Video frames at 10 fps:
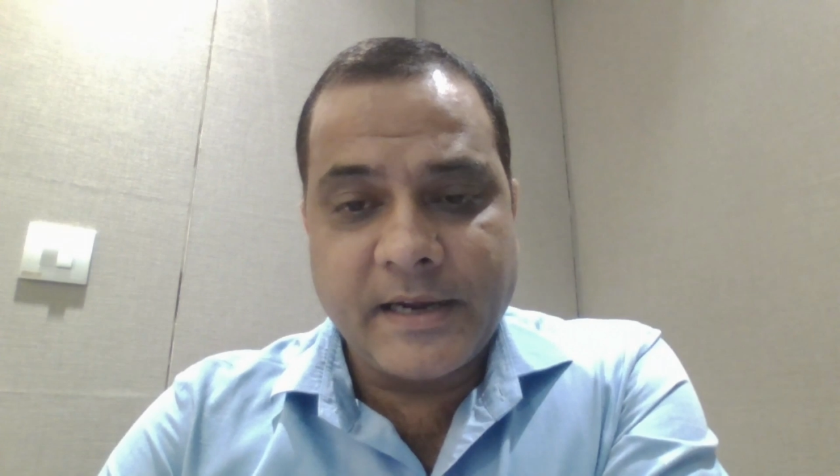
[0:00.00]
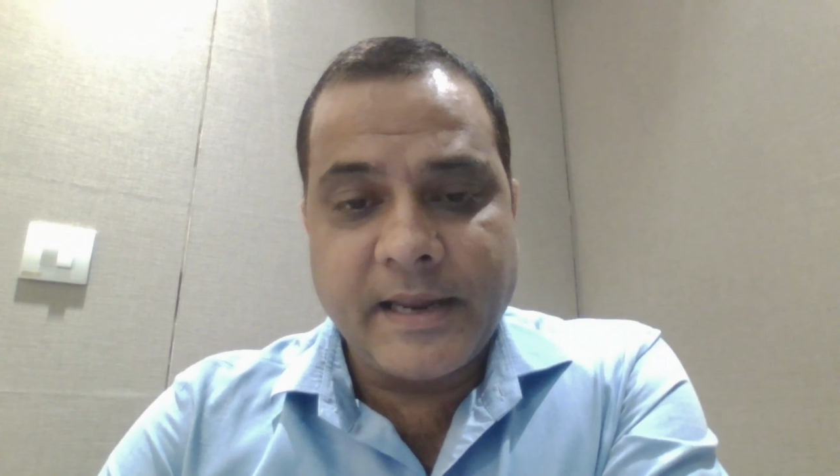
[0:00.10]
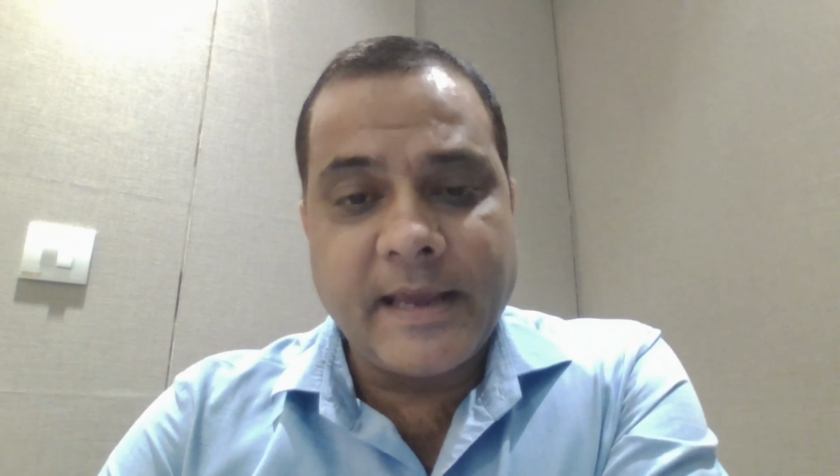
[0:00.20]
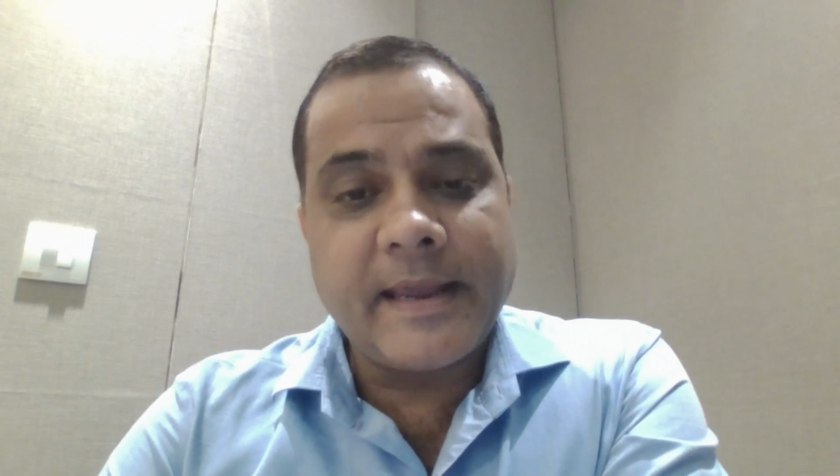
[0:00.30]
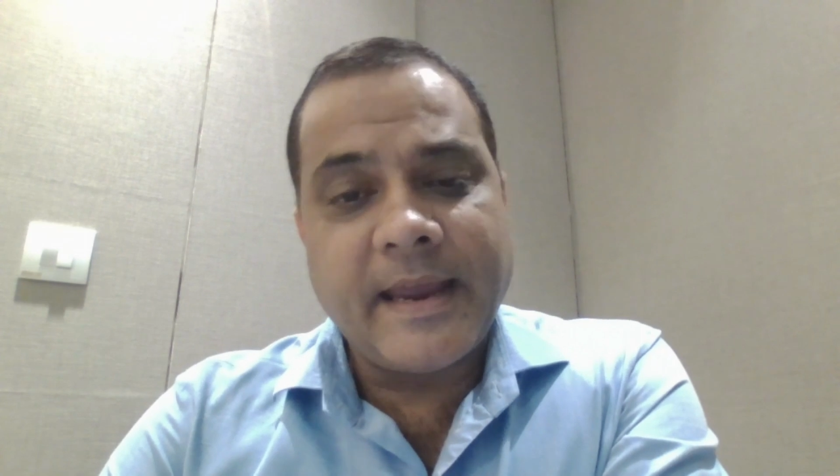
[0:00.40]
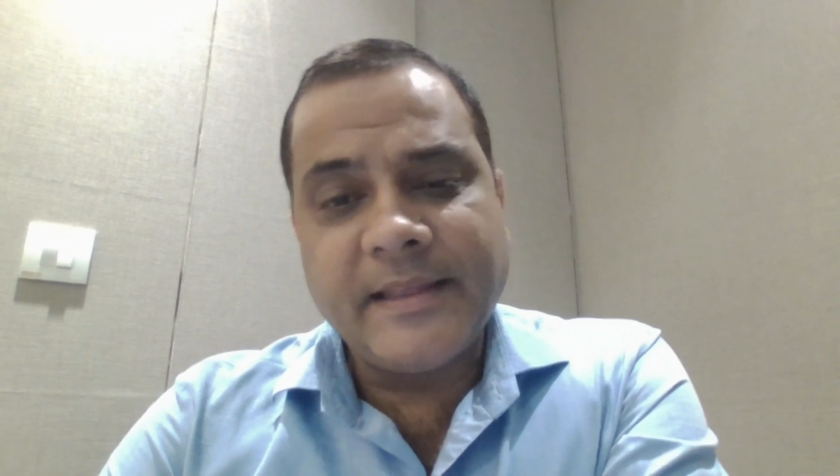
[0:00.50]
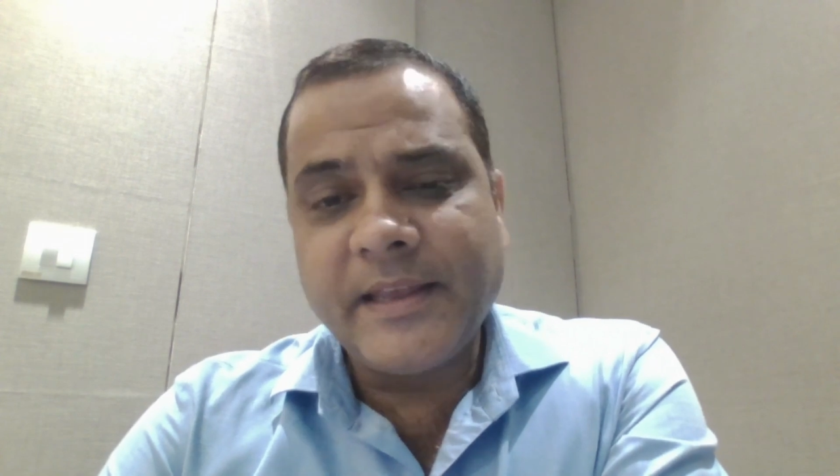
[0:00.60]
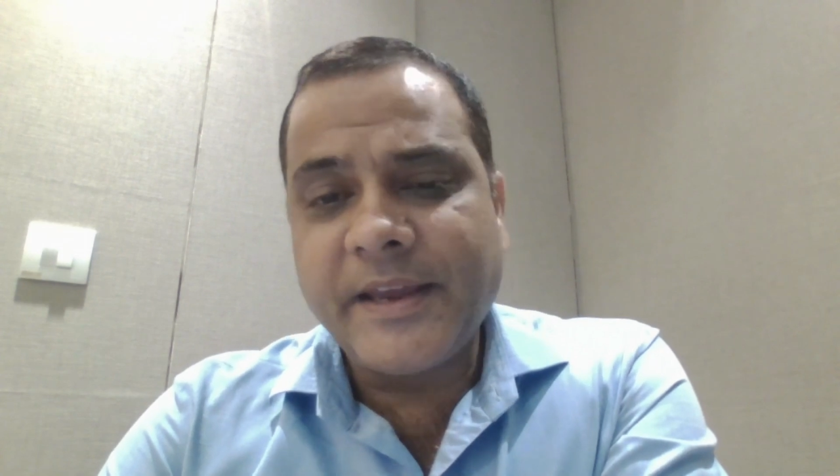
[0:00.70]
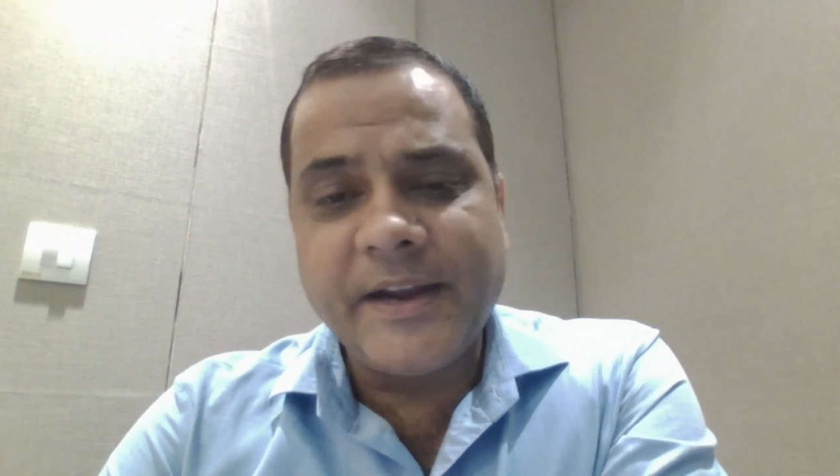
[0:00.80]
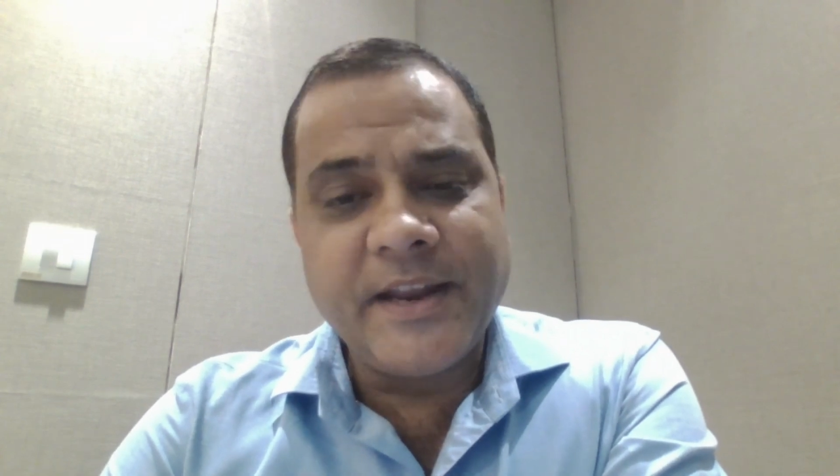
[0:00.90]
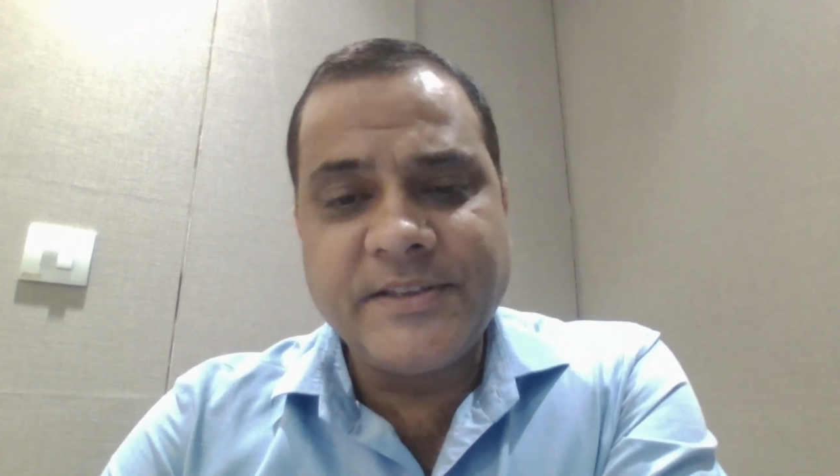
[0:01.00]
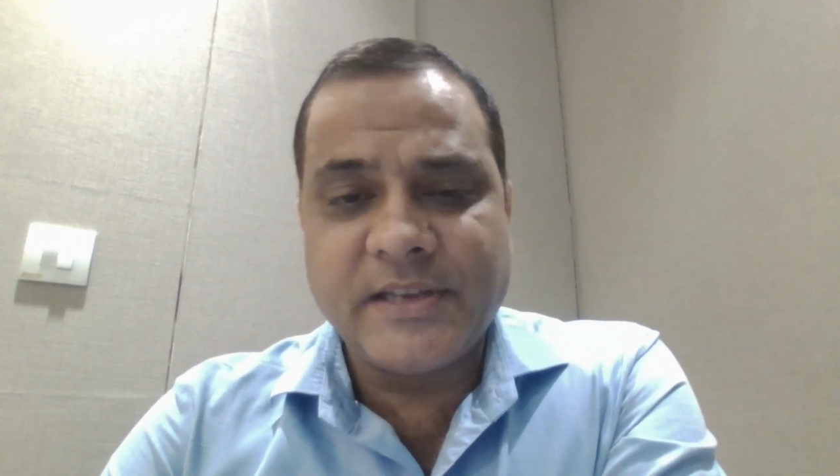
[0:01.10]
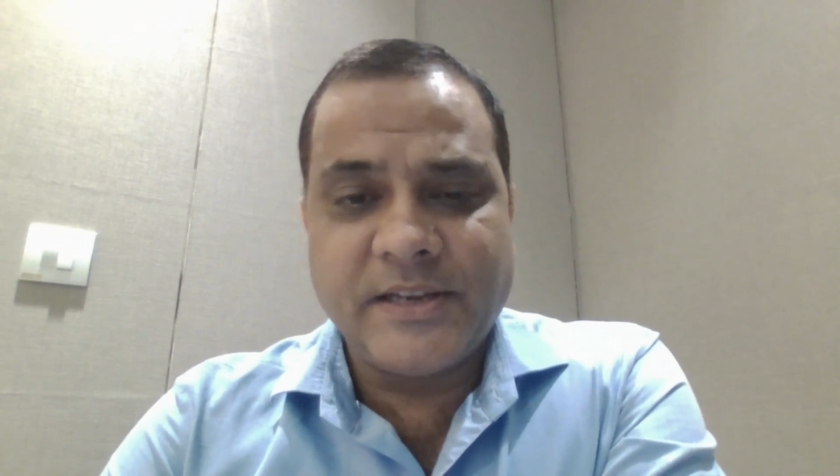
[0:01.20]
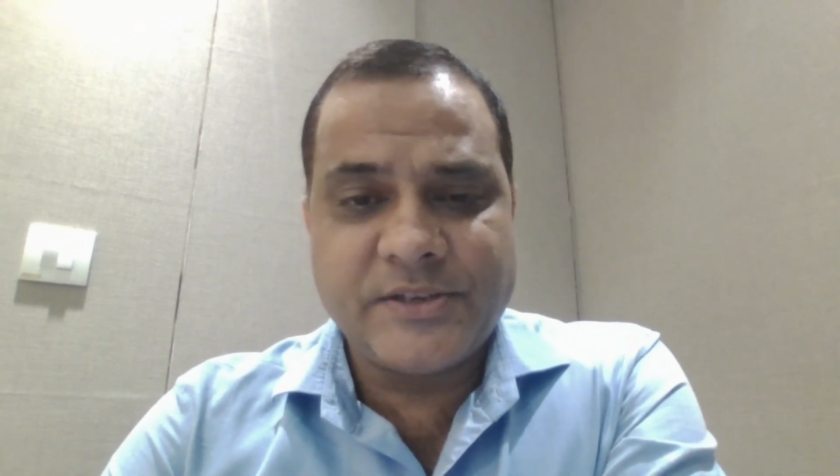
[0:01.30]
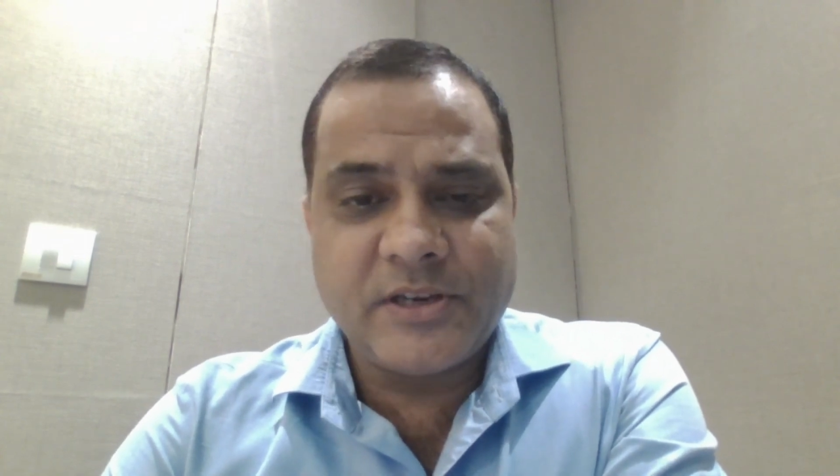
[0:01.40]
attack, and the
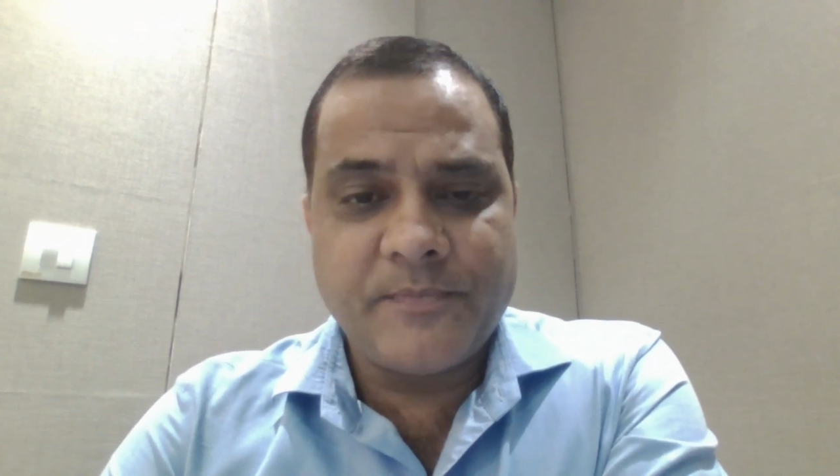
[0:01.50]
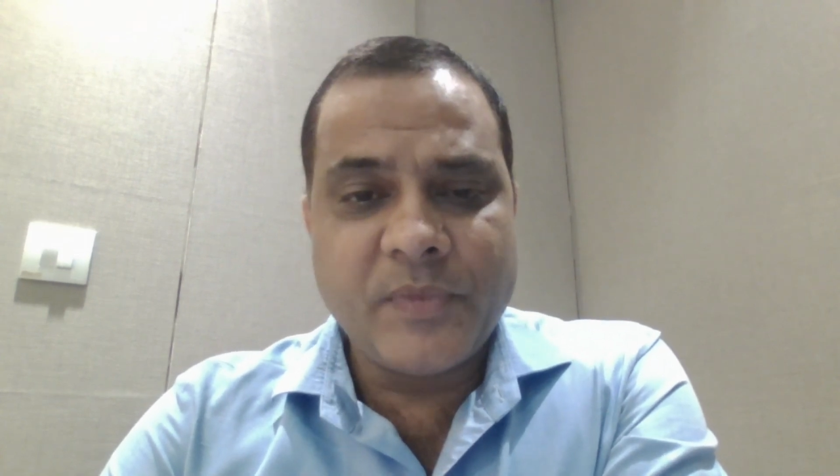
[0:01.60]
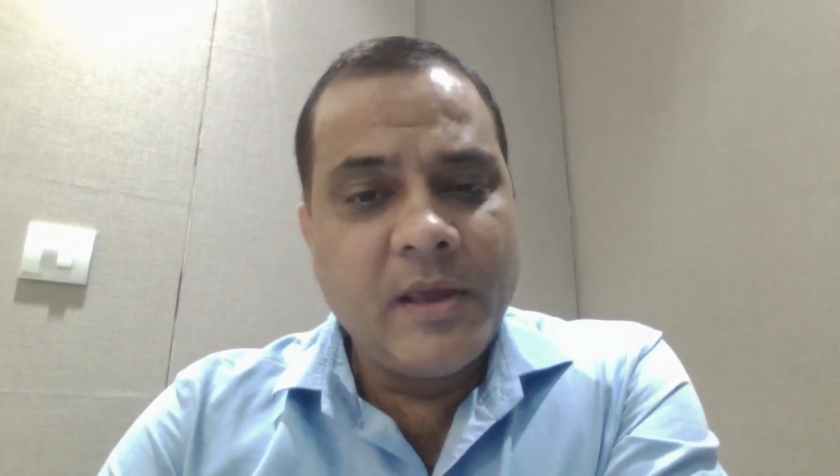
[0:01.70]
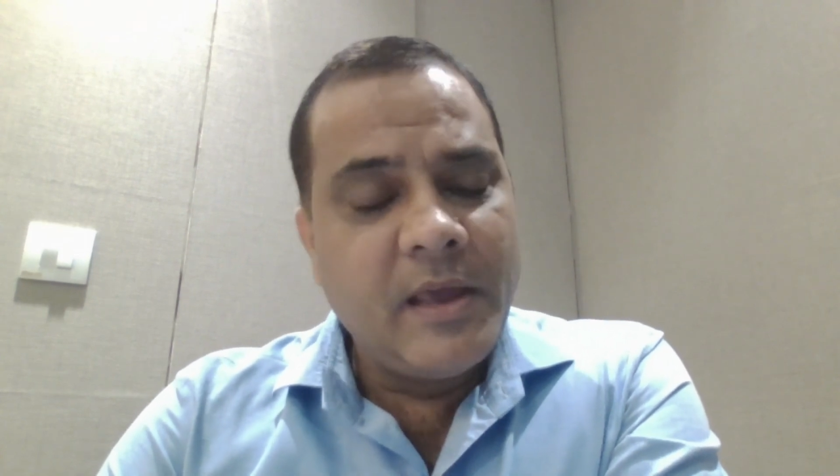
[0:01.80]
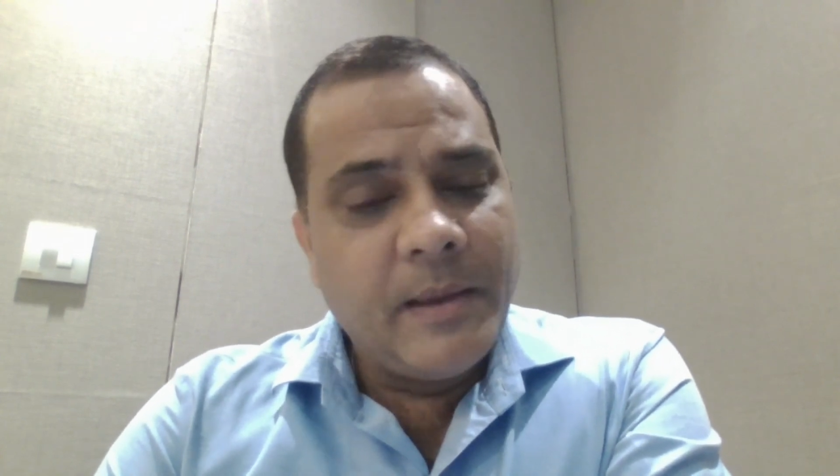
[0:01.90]
credential stuff.